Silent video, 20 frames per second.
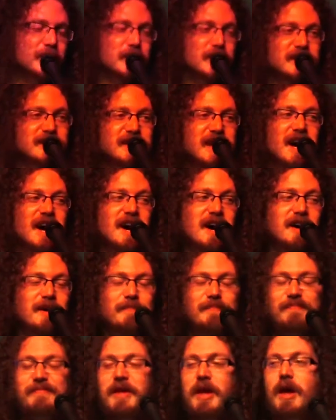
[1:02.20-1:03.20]

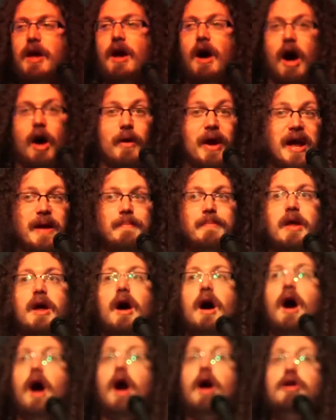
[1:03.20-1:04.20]
Huzzah. All right,
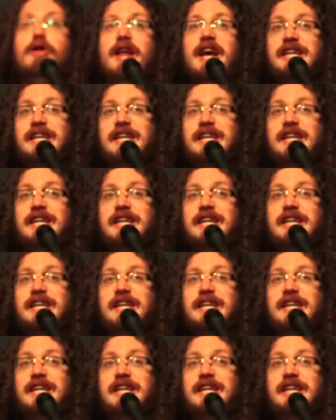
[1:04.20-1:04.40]
our